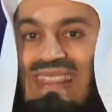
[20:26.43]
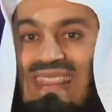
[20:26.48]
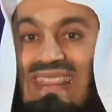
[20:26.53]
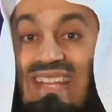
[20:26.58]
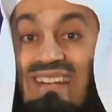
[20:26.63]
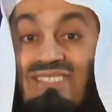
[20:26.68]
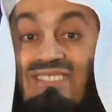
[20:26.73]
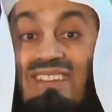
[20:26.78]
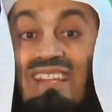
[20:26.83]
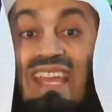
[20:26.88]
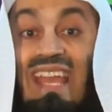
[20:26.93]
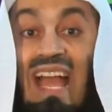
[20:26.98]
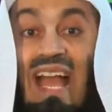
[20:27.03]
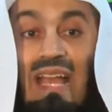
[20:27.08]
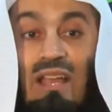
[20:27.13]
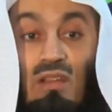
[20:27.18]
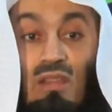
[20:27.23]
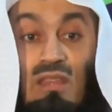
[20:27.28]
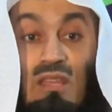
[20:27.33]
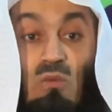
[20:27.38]

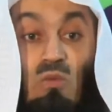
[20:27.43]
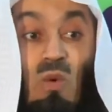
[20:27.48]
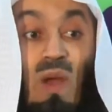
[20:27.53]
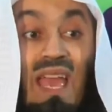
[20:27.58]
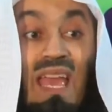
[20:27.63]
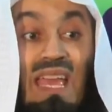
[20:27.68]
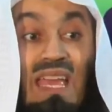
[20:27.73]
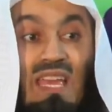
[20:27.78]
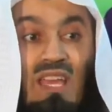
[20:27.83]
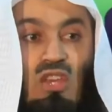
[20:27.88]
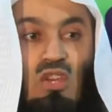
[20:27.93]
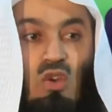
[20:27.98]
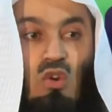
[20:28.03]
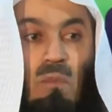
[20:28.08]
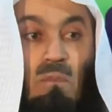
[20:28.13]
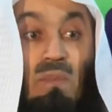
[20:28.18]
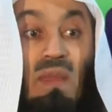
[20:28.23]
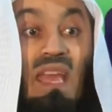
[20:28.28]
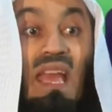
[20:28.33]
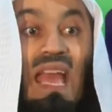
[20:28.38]
the way
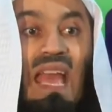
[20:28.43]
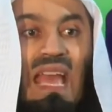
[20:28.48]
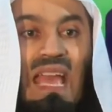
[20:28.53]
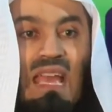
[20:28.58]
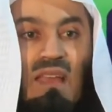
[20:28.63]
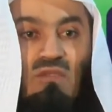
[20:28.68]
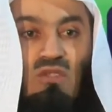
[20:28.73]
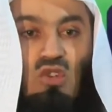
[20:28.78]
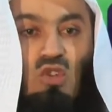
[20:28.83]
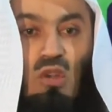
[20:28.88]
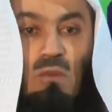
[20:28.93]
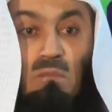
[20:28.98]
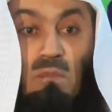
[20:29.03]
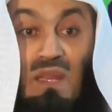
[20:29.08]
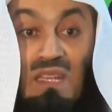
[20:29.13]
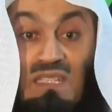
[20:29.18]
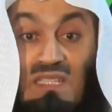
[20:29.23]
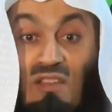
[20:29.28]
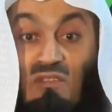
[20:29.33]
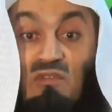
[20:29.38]
you behave should
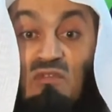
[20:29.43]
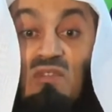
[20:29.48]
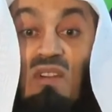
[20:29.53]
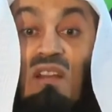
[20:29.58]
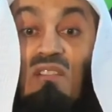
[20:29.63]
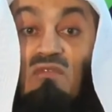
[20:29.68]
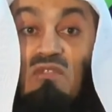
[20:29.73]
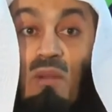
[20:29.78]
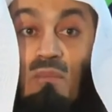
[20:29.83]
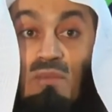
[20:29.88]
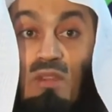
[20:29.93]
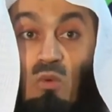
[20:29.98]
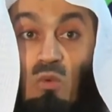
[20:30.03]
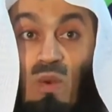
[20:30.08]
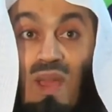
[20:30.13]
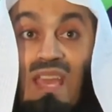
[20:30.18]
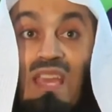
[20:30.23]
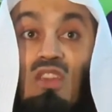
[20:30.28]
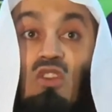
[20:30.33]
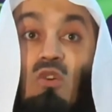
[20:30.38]
be different from the
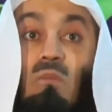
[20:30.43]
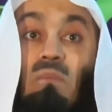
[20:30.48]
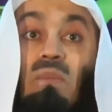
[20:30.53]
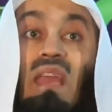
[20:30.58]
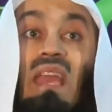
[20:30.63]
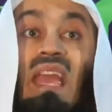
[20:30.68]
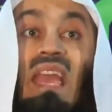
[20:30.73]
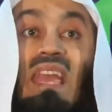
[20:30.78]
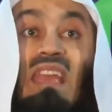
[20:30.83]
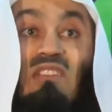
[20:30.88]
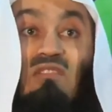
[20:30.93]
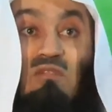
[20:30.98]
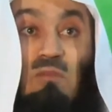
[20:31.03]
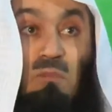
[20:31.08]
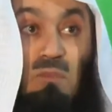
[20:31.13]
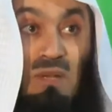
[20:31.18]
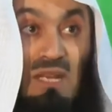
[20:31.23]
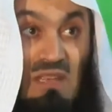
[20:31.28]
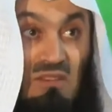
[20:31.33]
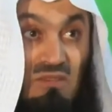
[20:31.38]
way you
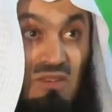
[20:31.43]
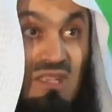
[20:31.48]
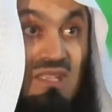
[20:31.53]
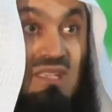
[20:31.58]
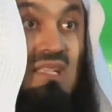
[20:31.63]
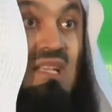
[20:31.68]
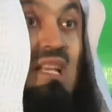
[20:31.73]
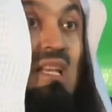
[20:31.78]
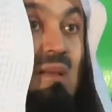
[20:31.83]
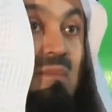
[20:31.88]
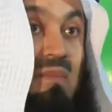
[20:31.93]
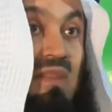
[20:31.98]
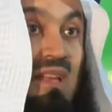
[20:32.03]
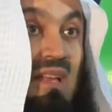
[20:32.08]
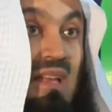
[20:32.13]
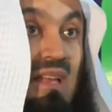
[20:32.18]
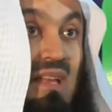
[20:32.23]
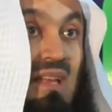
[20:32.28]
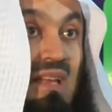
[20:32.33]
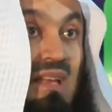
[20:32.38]
behaved previously.
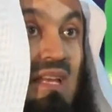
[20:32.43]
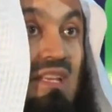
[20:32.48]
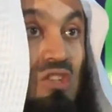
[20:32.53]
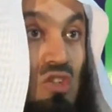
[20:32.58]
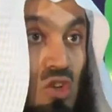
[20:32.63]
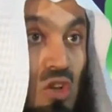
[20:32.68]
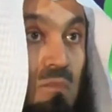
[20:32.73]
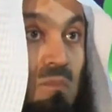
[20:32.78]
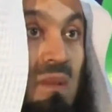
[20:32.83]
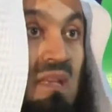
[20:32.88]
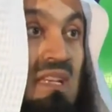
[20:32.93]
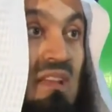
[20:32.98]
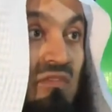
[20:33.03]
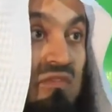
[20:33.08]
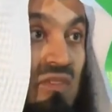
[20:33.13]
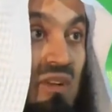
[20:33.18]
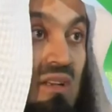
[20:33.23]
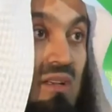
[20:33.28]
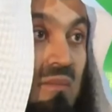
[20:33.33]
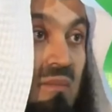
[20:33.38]
It should be
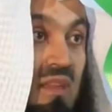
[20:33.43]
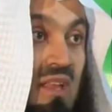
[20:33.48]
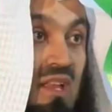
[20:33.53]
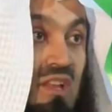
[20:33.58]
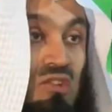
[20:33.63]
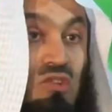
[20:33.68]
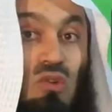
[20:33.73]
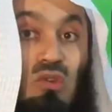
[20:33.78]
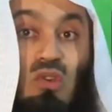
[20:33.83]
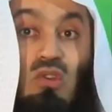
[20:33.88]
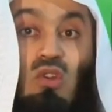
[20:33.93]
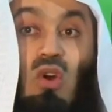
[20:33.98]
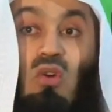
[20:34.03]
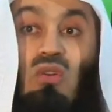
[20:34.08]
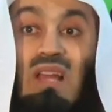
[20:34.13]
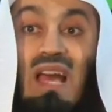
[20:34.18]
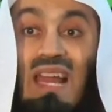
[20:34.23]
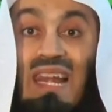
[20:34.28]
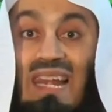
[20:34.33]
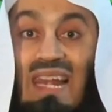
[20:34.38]
different. So you
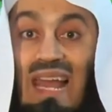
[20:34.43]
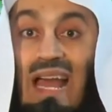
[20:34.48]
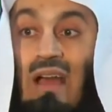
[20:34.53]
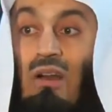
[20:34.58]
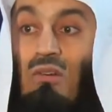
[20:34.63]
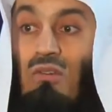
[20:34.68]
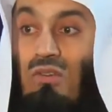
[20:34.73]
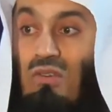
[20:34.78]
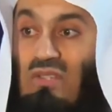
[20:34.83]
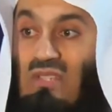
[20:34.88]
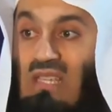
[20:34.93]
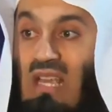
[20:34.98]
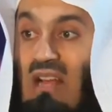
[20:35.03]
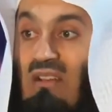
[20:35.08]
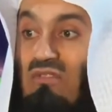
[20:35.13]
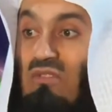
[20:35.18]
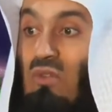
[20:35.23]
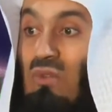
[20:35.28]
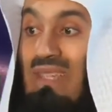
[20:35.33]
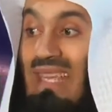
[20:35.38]
don't allow
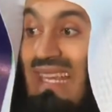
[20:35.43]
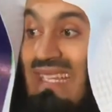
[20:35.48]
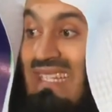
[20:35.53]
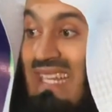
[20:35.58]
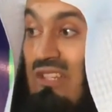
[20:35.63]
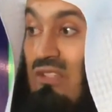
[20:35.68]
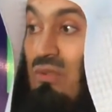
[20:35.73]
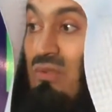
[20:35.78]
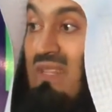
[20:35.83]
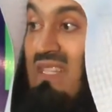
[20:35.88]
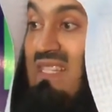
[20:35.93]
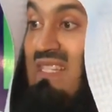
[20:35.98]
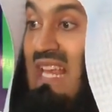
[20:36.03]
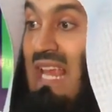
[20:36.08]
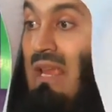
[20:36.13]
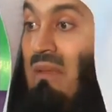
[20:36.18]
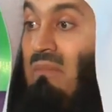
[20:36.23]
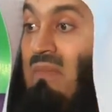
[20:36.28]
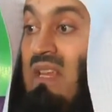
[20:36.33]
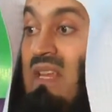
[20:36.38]
yourself to get into the
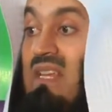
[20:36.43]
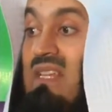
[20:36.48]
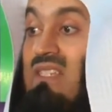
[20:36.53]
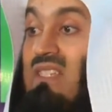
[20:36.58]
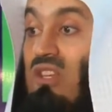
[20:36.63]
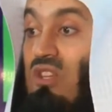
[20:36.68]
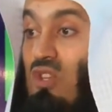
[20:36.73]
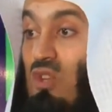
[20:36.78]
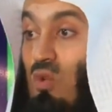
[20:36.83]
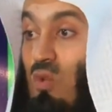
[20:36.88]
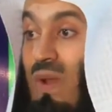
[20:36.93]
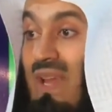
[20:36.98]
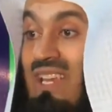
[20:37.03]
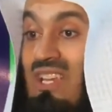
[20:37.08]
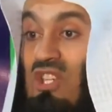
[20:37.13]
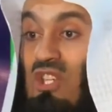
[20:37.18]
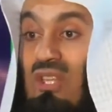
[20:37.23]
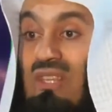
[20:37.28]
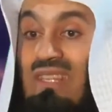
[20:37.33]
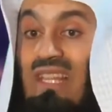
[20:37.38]
same
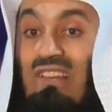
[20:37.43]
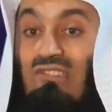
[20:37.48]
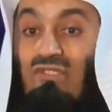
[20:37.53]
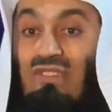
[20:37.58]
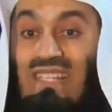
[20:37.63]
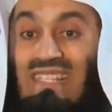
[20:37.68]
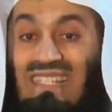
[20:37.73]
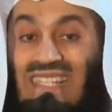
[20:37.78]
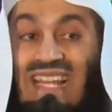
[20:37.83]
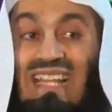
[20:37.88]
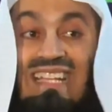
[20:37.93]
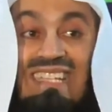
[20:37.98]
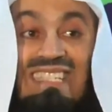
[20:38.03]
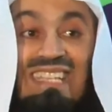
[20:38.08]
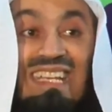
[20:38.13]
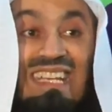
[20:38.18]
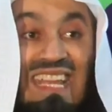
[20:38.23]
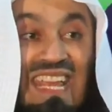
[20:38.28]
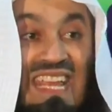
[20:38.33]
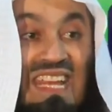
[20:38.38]
situation that
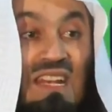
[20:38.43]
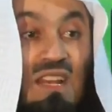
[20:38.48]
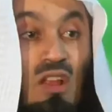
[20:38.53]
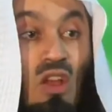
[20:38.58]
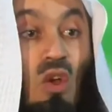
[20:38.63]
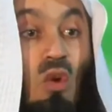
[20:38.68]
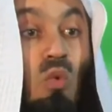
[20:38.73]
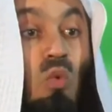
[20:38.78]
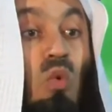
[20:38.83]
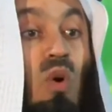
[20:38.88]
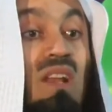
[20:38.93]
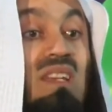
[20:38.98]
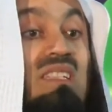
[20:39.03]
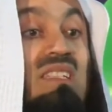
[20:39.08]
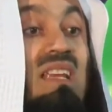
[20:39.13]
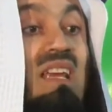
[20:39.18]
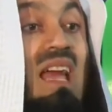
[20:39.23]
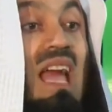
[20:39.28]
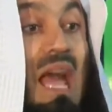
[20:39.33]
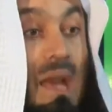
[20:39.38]
resulted in
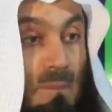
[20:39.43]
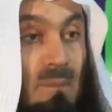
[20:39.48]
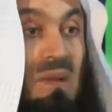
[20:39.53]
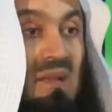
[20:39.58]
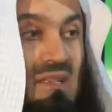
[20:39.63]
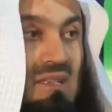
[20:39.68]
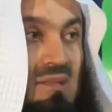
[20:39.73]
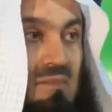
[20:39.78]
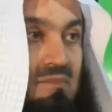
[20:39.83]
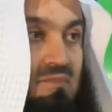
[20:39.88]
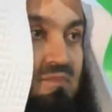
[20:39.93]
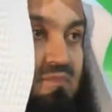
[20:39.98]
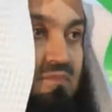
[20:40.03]
what happened.